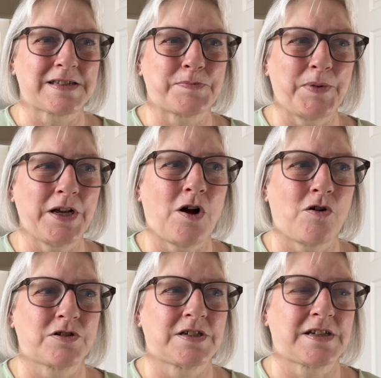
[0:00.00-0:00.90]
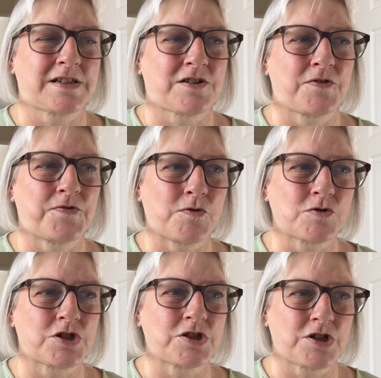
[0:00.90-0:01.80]
as big-hearted as her
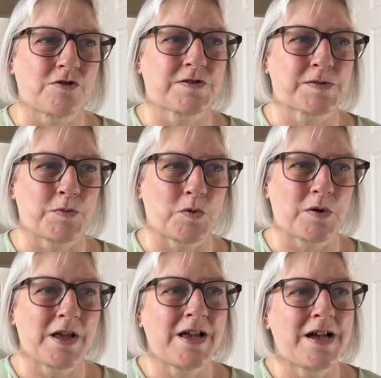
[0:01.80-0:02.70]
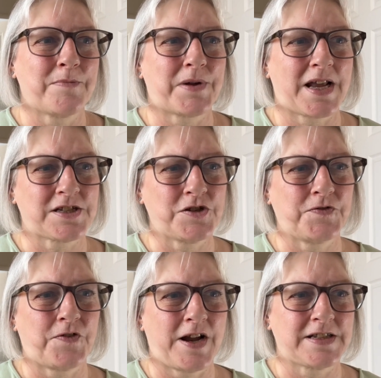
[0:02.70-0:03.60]
fortunes are small. But as her
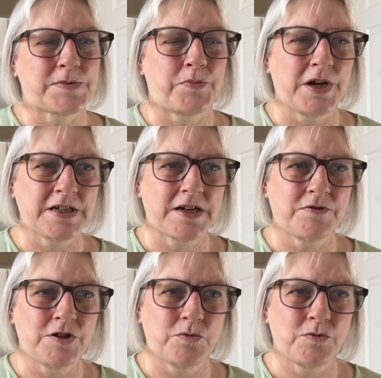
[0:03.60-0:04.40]
friends break down her